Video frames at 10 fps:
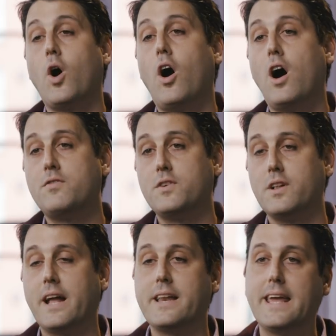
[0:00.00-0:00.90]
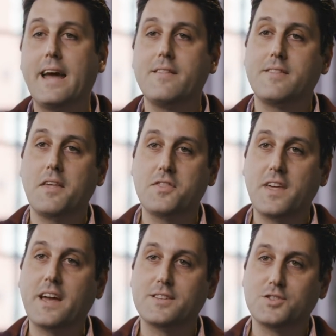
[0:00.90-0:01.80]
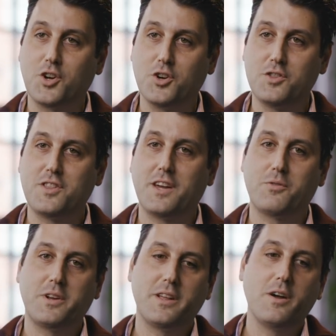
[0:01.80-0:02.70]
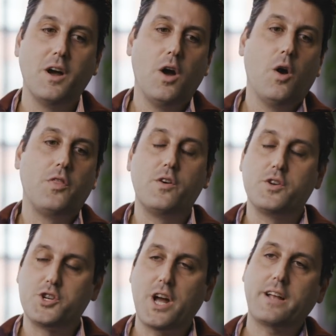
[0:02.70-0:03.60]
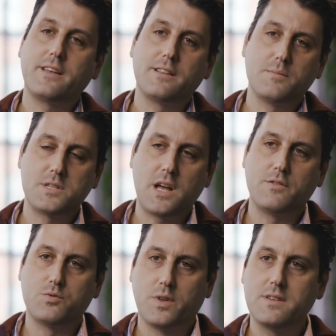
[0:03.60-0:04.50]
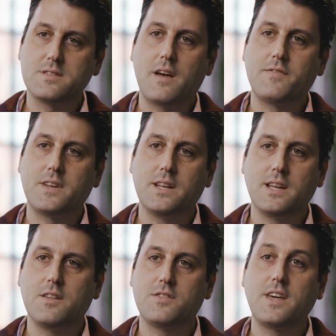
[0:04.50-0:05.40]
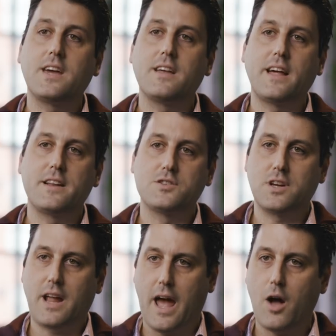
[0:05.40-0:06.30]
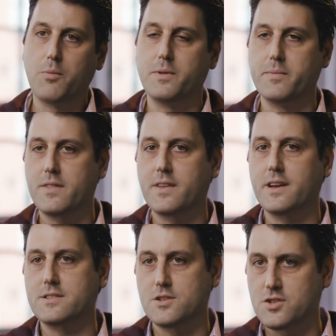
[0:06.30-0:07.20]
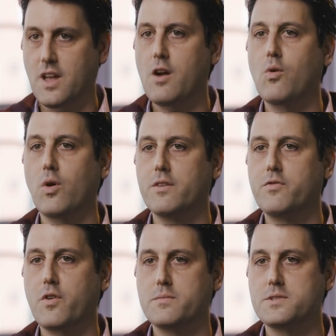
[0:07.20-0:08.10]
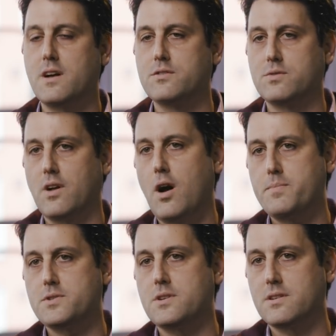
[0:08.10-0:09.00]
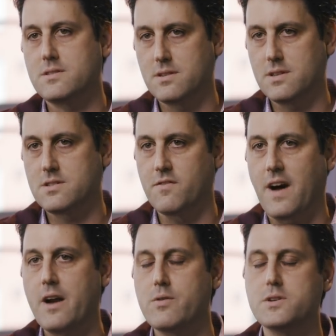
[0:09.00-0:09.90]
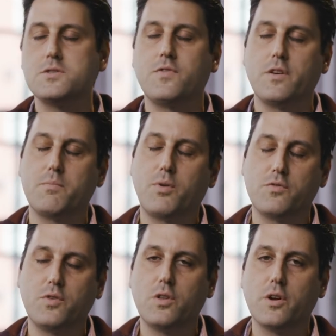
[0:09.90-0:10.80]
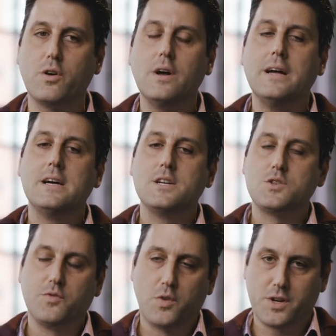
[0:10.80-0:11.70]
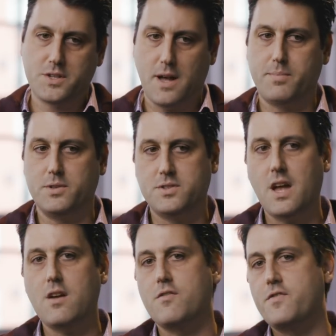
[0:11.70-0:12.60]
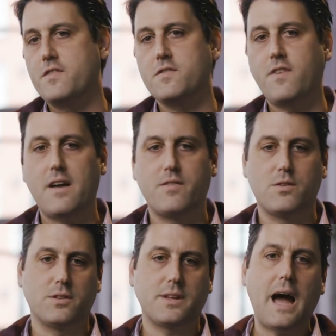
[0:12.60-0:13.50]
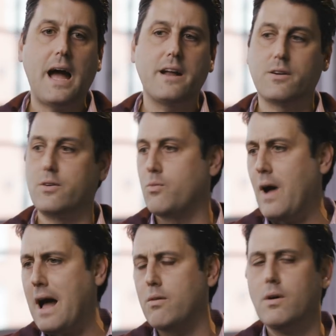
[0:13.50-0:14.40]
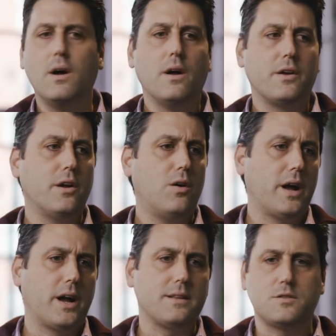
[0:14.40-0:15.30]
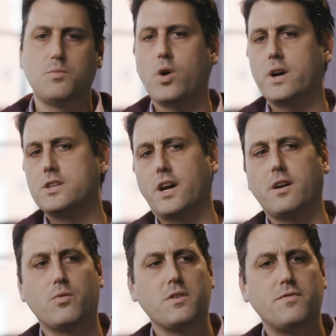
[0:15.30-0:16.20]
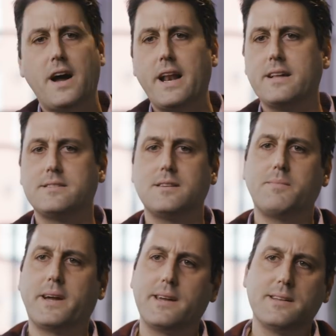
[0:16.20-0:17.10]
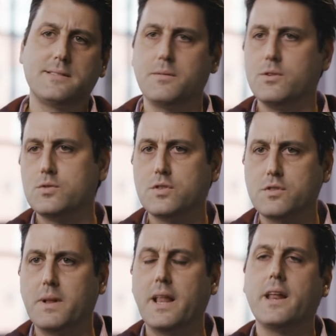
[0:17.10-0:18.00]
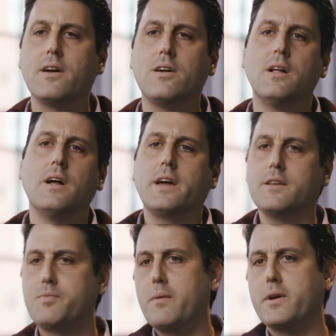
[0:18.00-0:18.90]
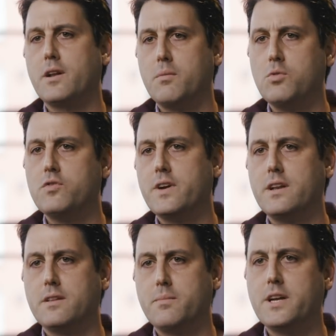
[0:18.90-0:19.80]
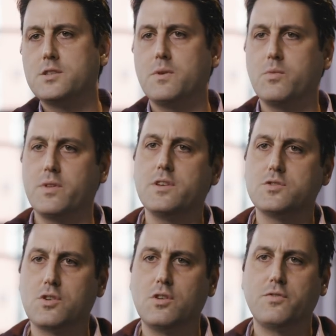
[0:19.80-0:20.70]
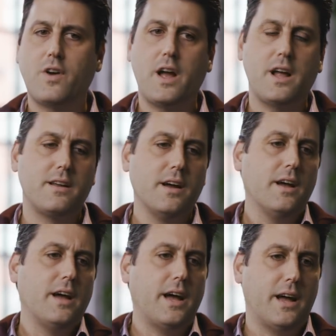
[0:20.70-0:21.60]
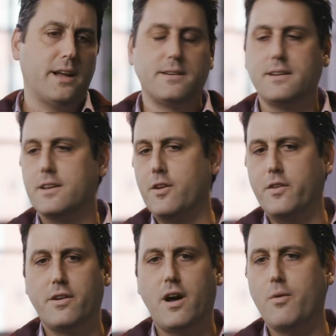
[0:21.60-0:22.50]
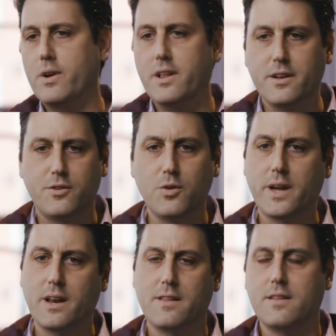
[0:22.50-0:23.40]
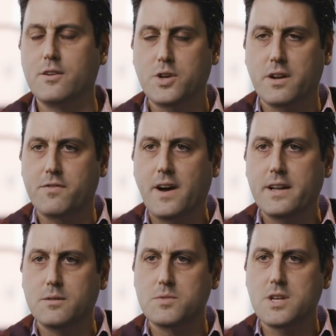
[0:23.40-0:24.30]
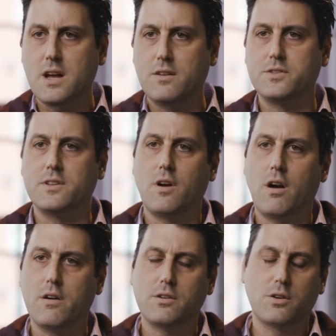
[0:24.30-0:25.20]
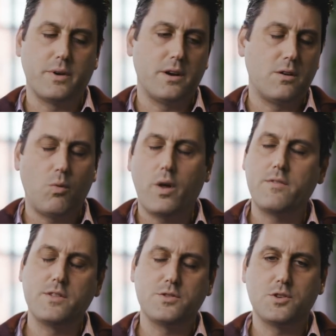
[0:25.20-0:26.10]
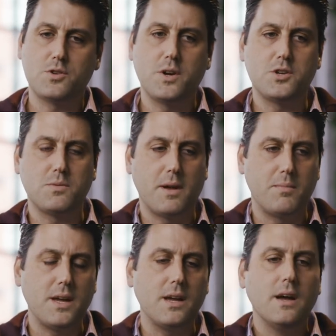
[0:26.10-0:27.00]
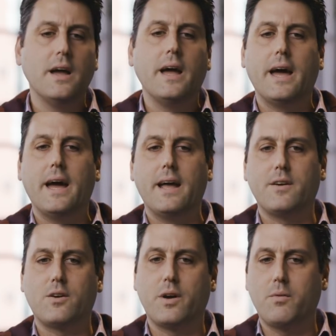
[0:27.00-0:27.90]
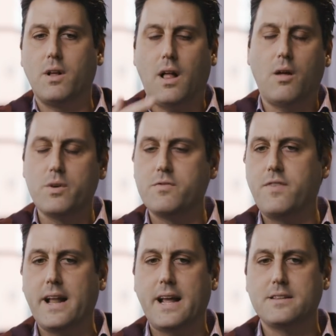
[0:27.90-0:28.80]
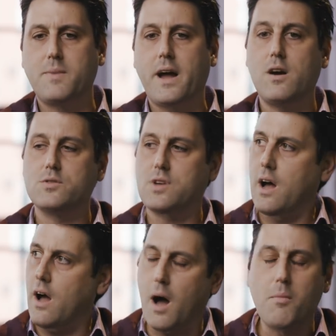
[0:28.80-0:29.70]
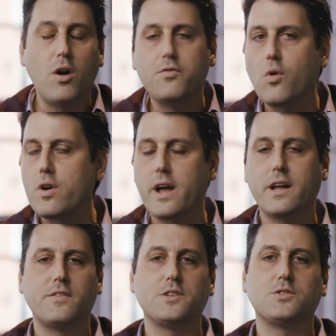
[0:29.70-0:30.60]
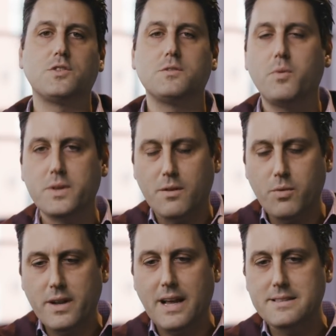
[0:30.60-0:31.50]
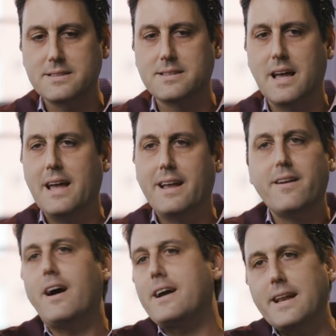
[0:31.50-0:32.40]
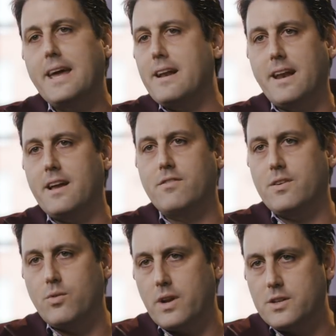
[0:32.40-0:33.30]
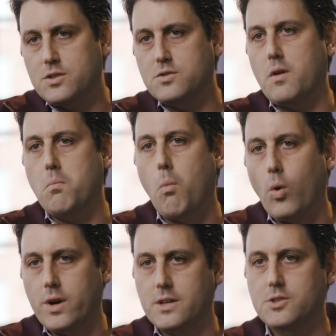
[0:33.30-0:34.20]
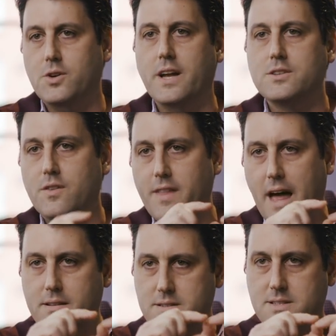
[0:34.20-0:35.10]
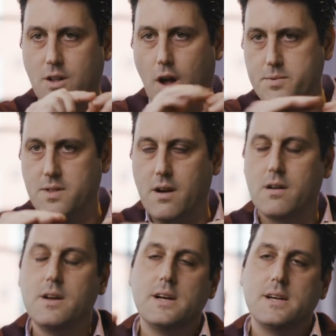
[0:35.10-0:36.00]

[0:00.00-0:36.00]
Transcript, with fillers: be awful. And yet they think it's a good thing. Really, they're injecting themselves with this FTD, thinking that it's going to help them. They think it's a steroid for themselves, when the opposite, it's a virus for their portfolio. So for example, say you're a 55-year-old guy, you're going, wow, you know, I got this mortgage, I can refinance it. My kid's a useless millennial. He's probably going to move in the basement with his girlfriend. And, you know, they're not really doing anything. They're trying to find themselves in their art career or whatever the situation may be. And they're going, well, I'll refinance my house. I'm all for negative interest rates, but what they realize is you're not going to get a negative interest rate mortgage, okay? So that stops there.